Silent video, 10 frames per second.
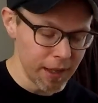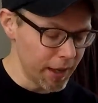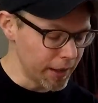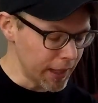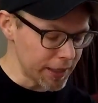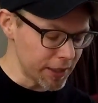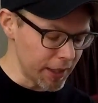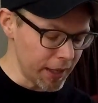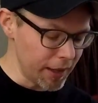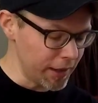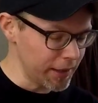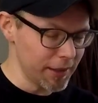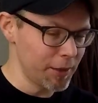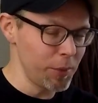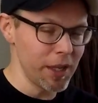and that's
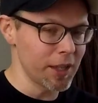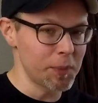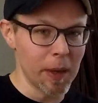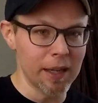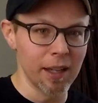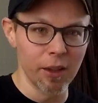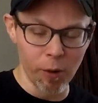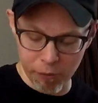to be expected though,